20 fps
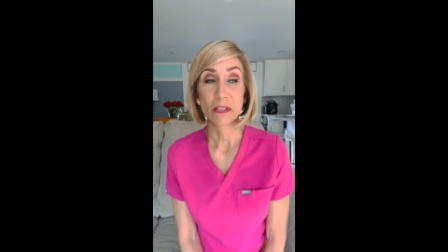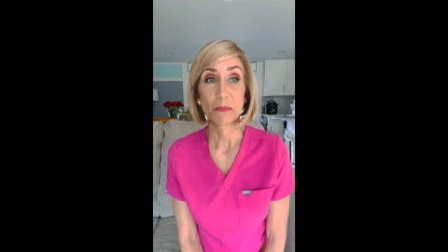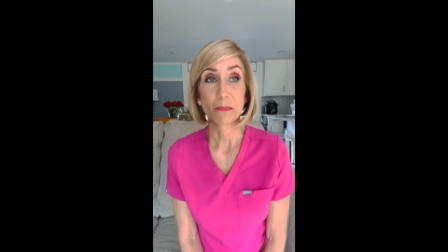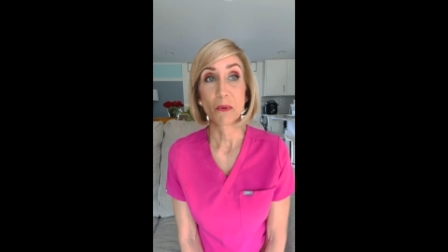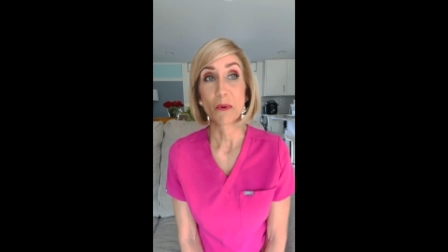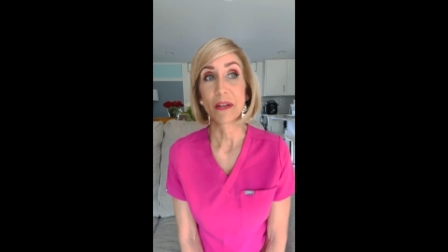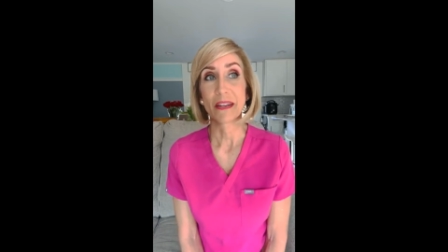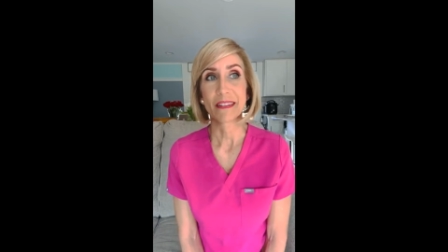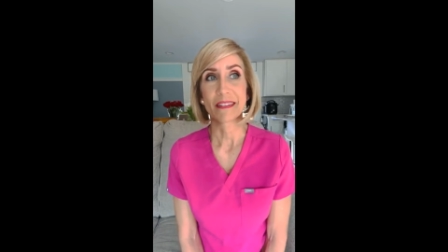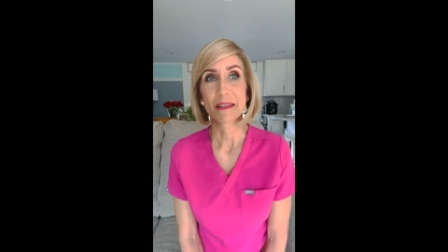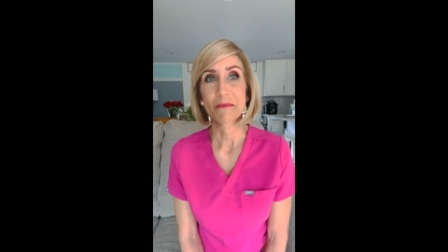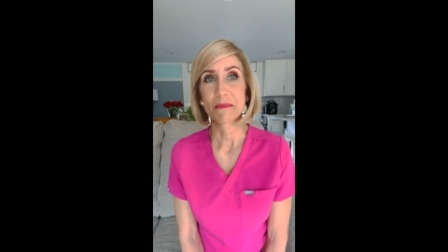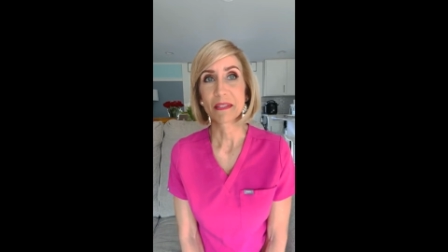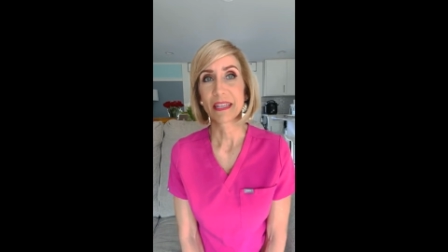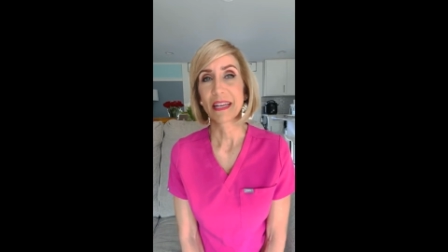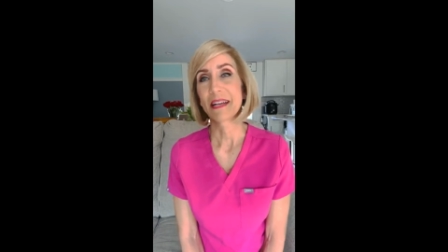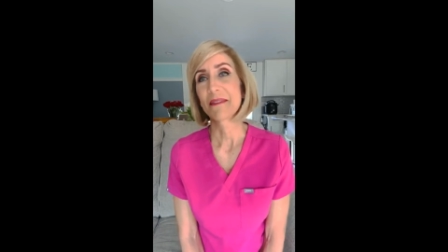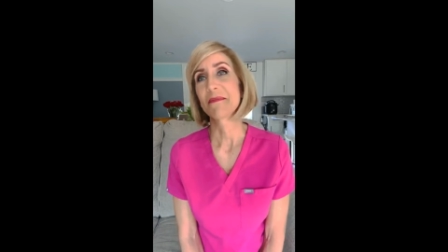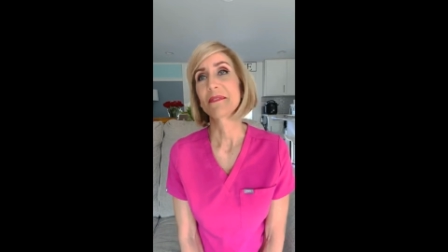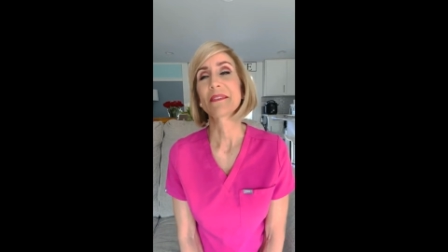point
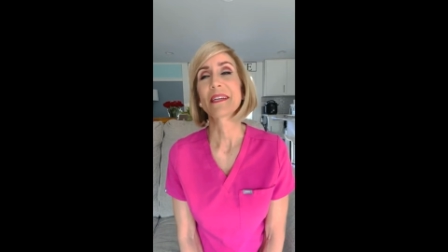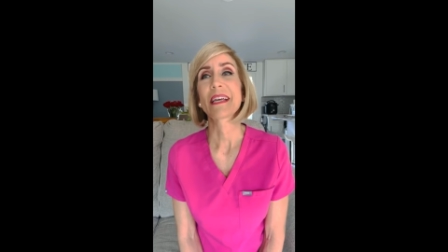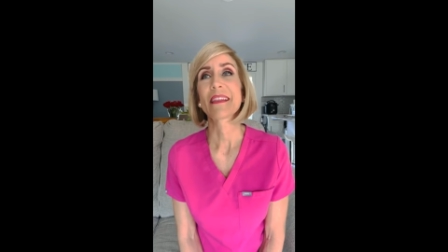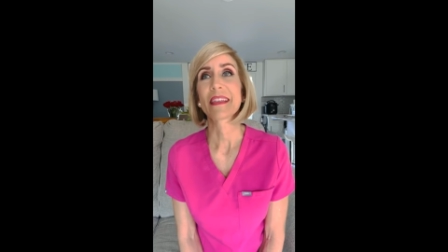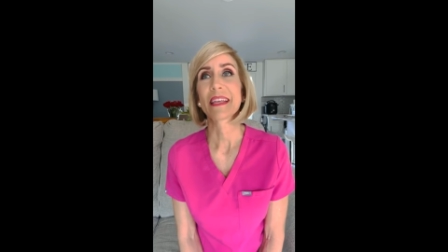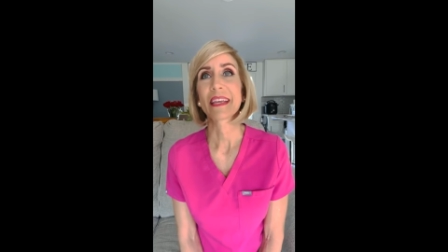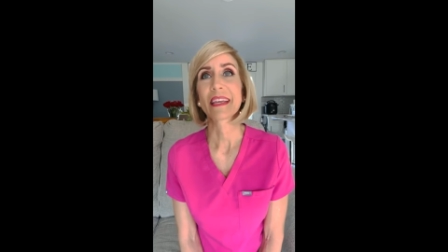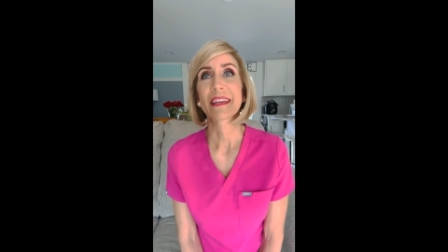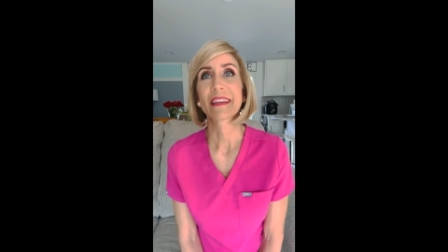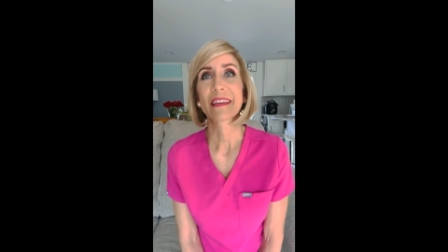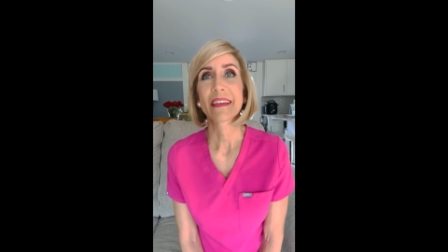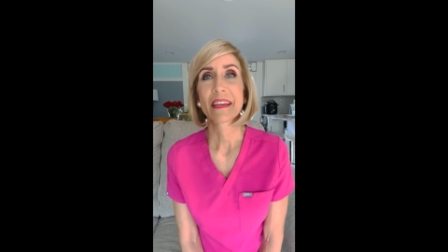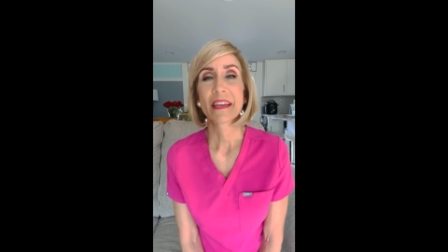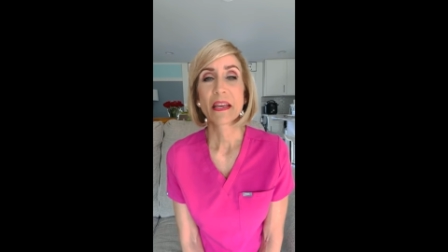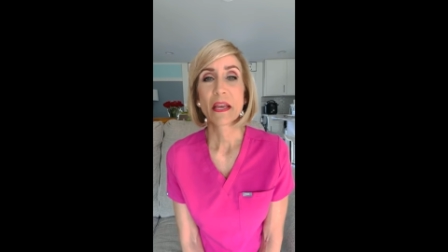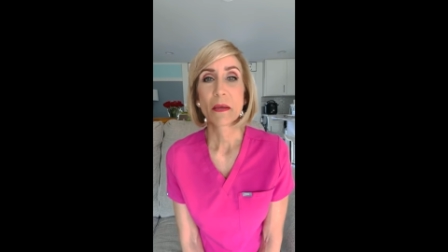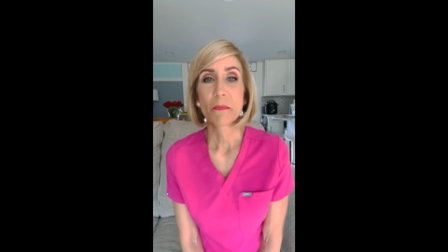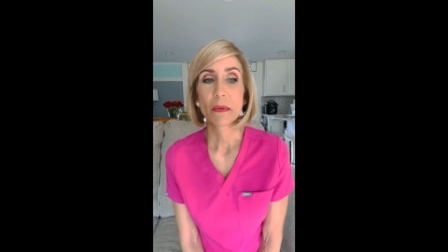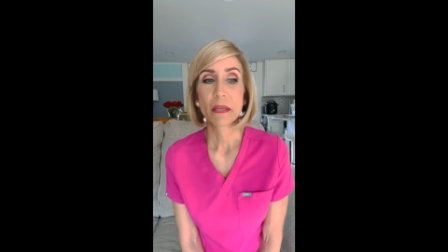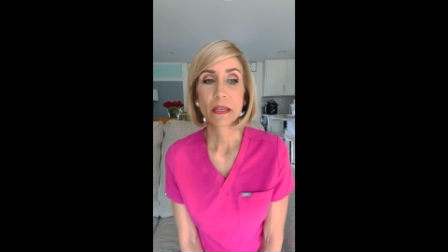sometimes, I think,
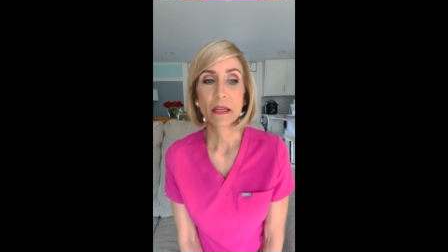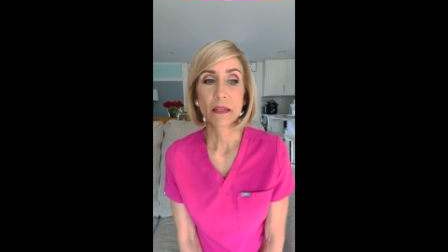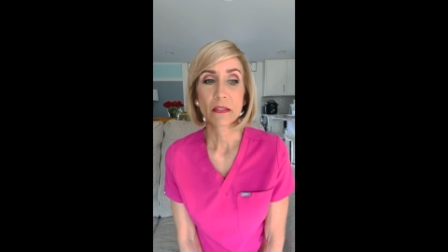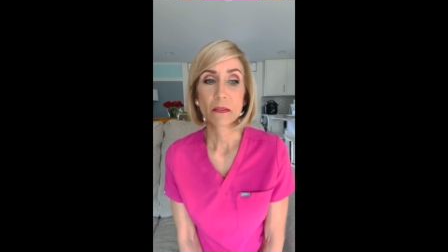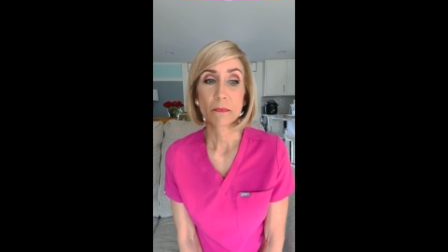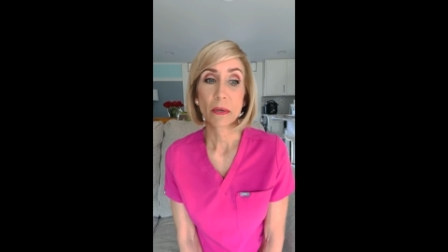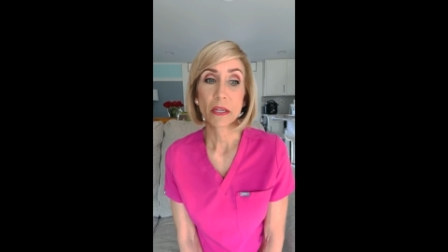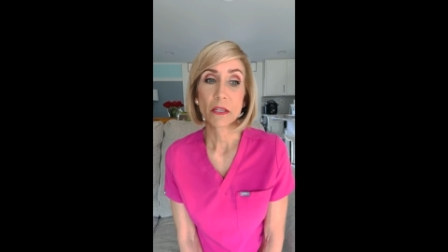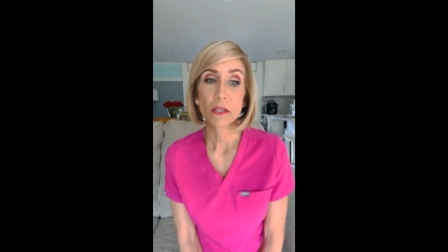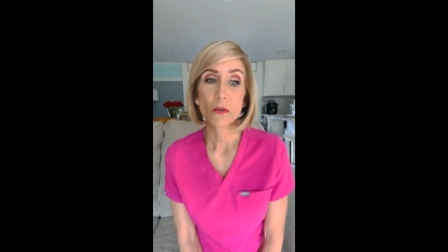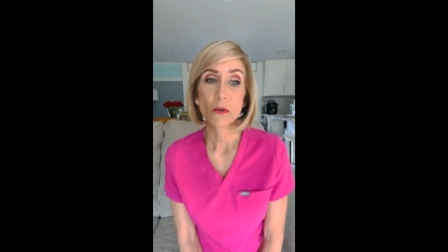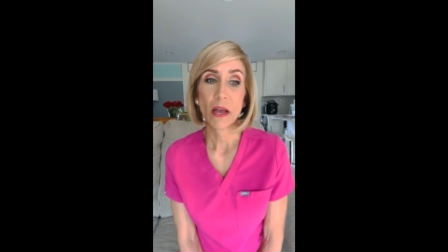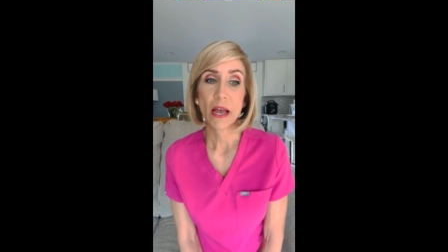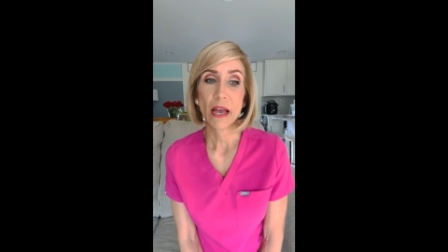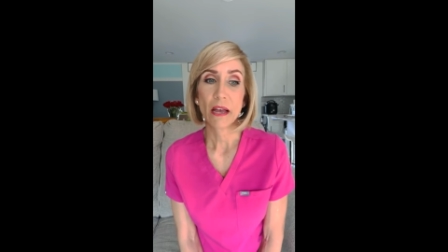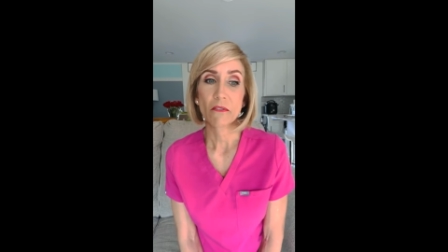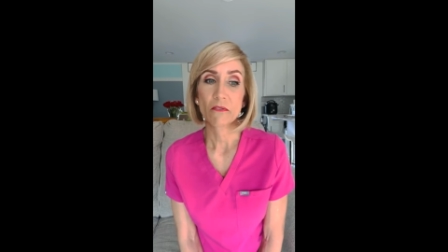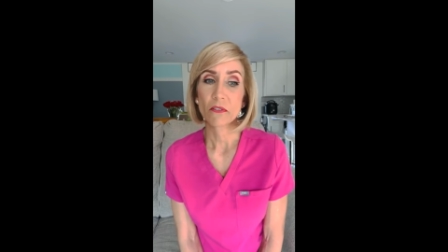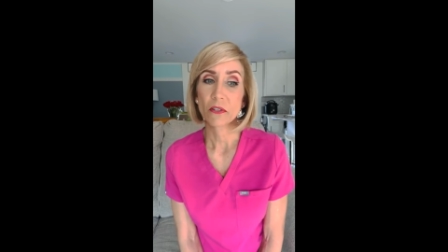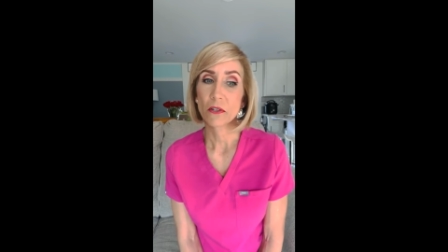because, but you
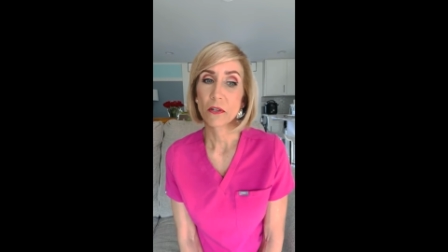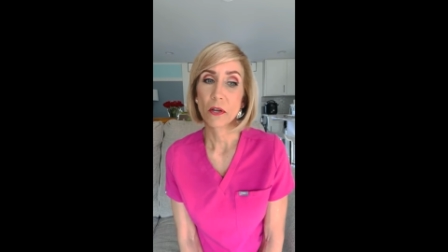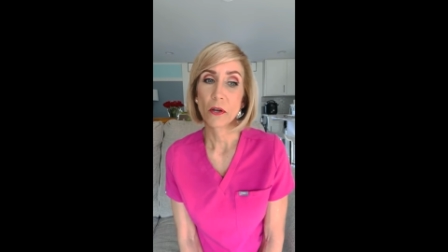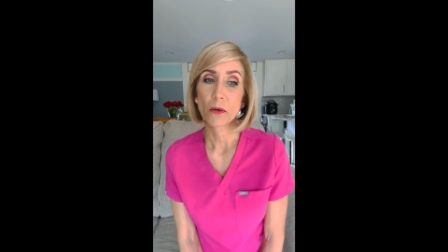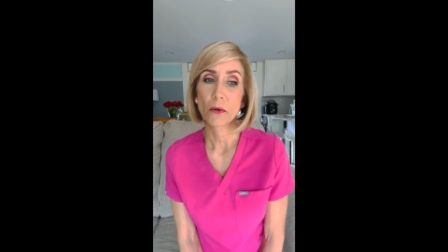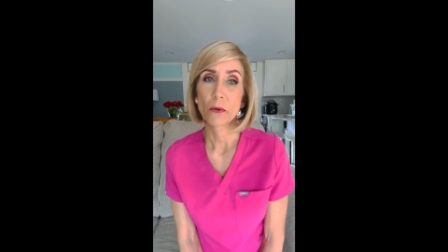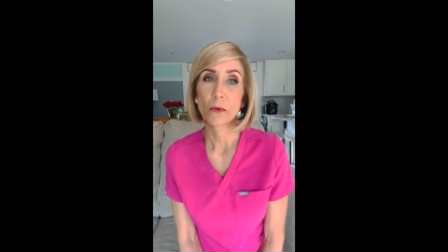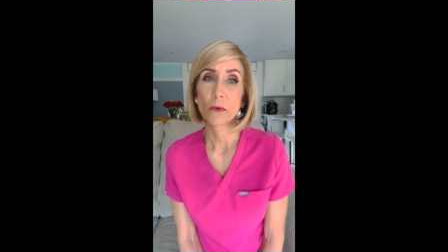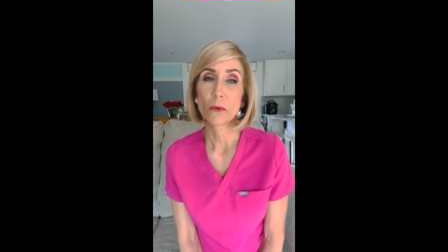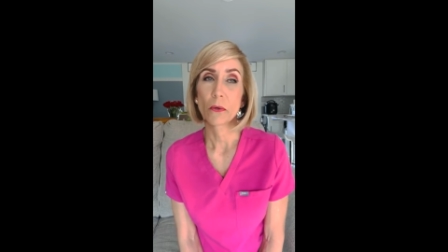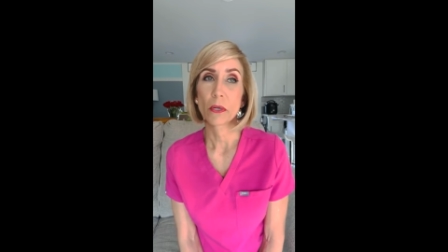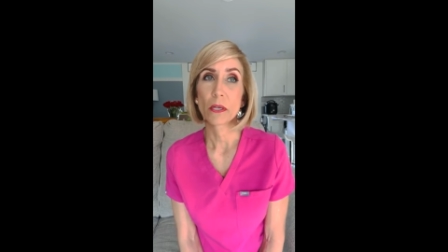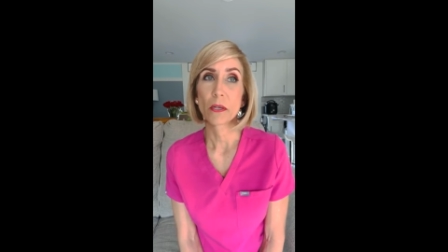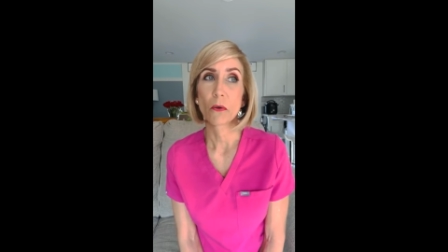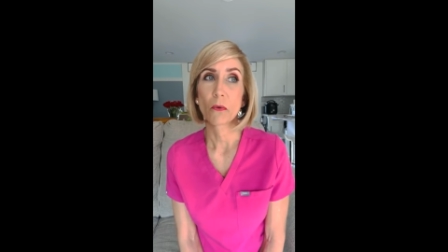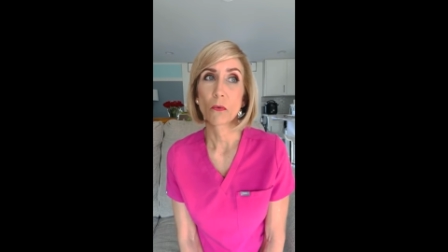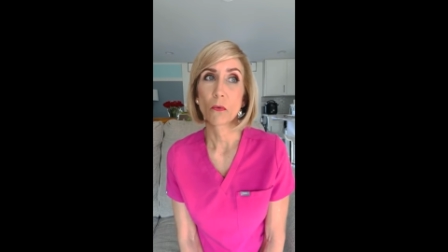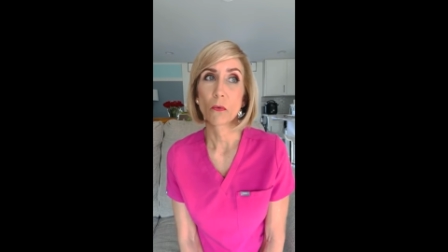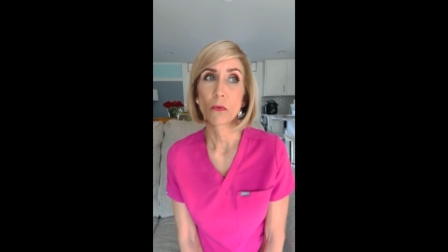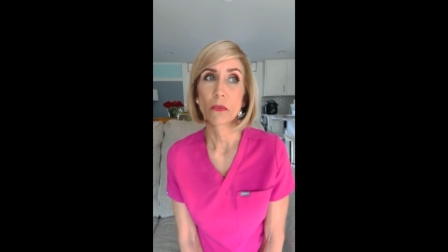have to know, you know,